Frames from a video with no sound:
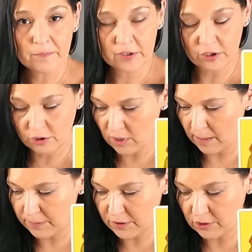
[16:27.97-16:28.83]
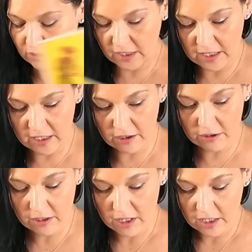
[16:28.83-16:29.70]
But the new opportunity
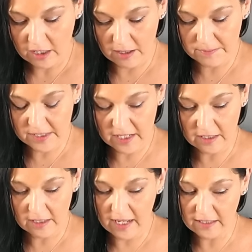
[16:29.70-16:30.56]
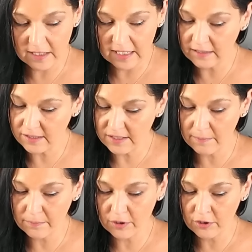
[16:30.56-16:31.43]
here comes in, and in
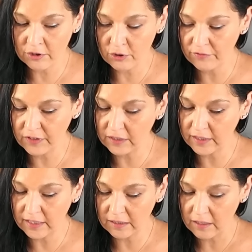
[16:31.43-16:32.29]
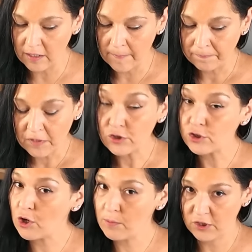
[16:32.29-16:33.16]
December, you're feeling
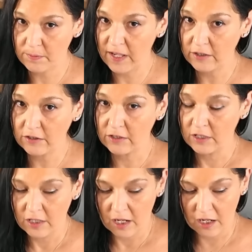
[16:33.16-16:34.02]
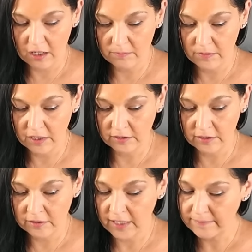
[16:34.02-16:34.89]
so much better.
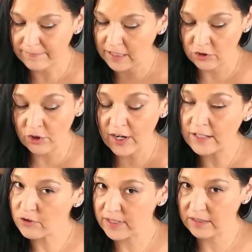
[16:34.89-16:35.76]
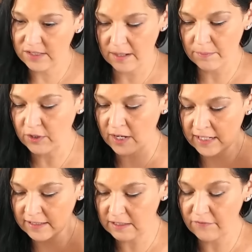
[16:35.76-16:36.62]
Like you're entering December
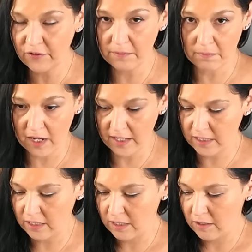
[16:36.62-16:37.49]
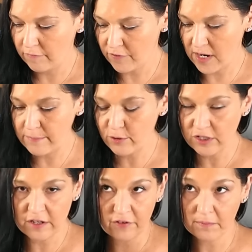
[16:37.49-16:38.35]
in a different mind frame or a
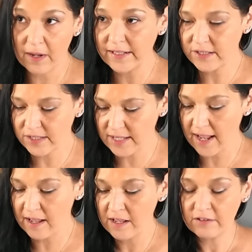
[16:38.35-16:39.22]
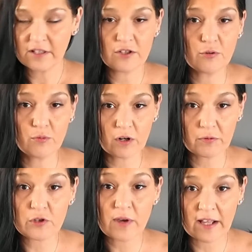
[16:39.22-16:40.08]
different mindset than you were
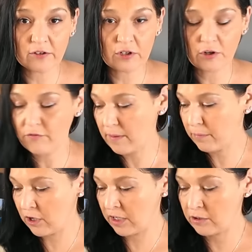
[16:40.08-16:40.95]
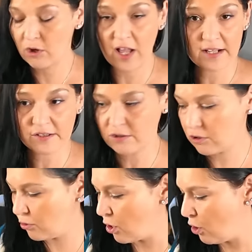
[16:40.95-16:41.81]
when you entered November. And it all has to
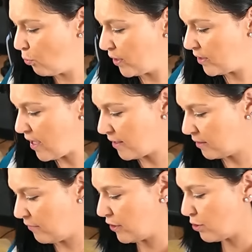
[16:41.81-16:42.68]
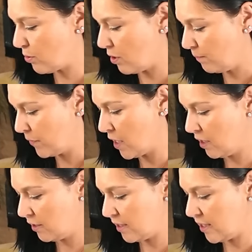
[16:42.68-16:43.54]
do with that individual.
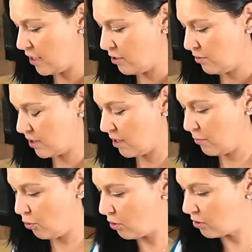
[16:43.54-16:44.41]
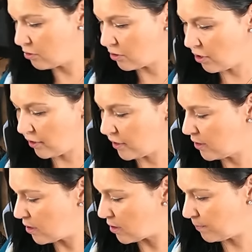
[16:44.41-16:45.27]
Let's get you some oracle
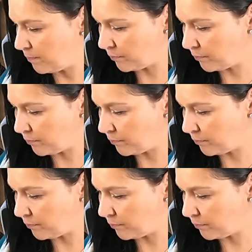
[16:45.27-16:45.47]
cards.